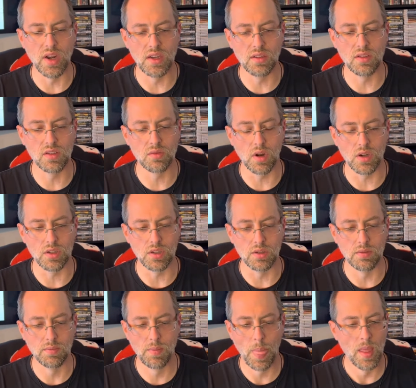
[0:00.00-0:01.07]
Destruction.
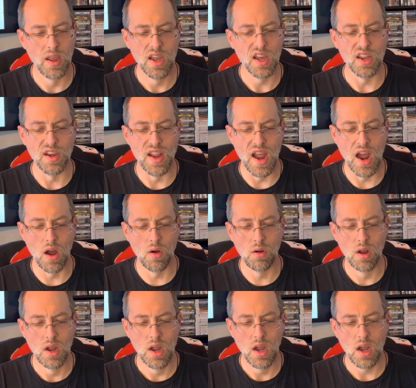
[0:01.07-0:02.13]
And now,
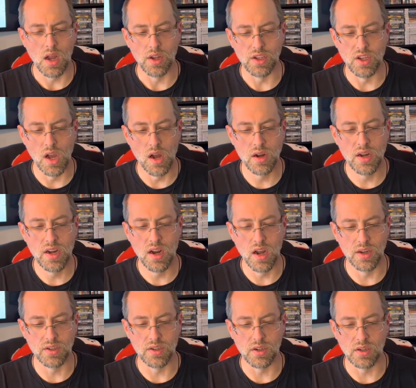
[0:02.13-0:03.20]
a young
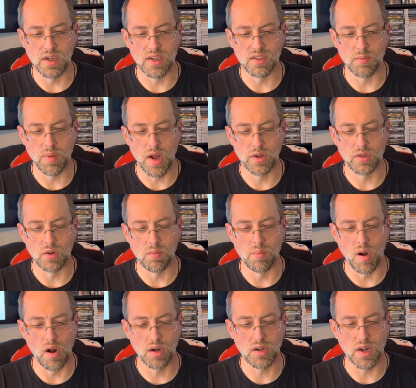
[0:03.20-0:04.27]
hunter is about to
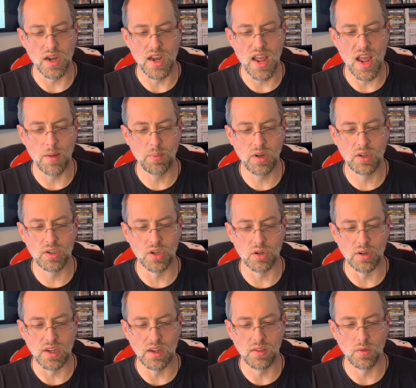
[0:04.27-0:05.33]
embark on an epic
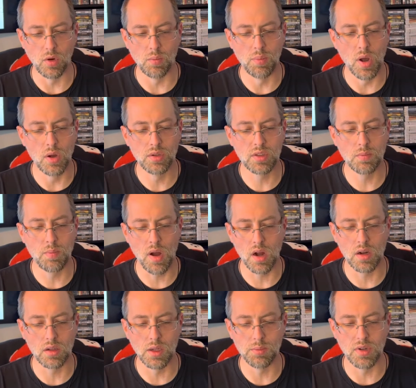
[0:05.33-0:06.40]
journey through a
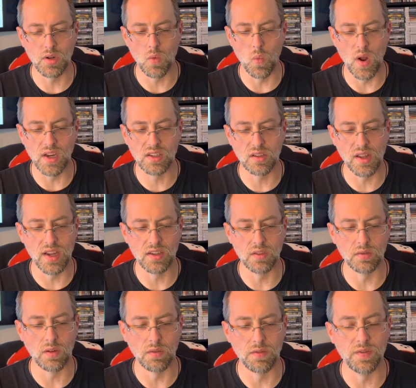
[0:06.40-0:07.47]
post-apocalyptic wasteland to
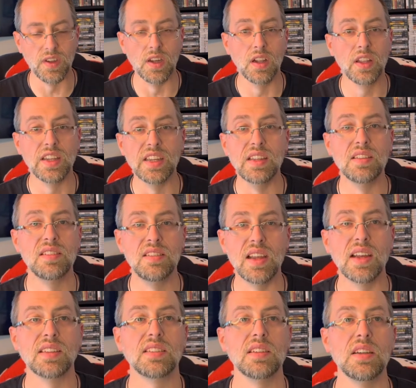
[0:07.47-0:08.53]
fulfill his
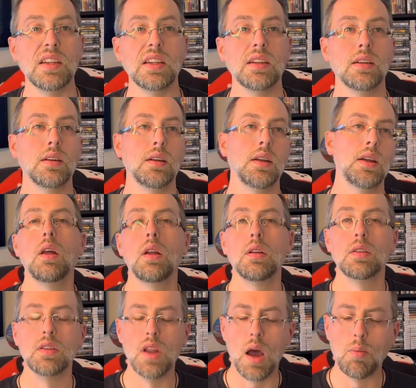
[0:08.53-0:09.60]
destiny. There's
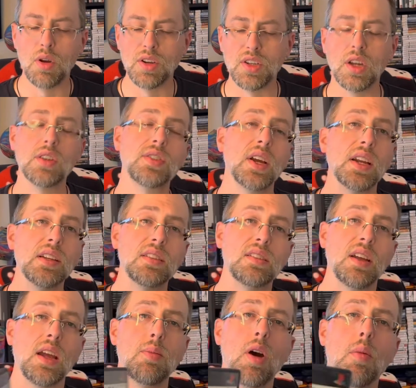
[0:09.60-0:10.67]
not much else I can
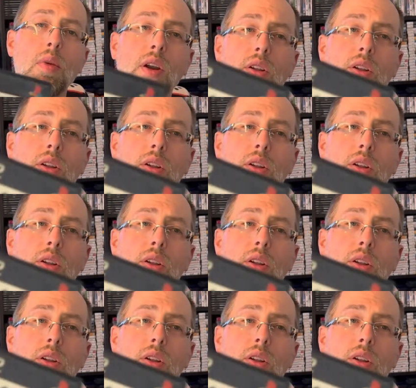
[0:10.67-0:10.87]
say about Metal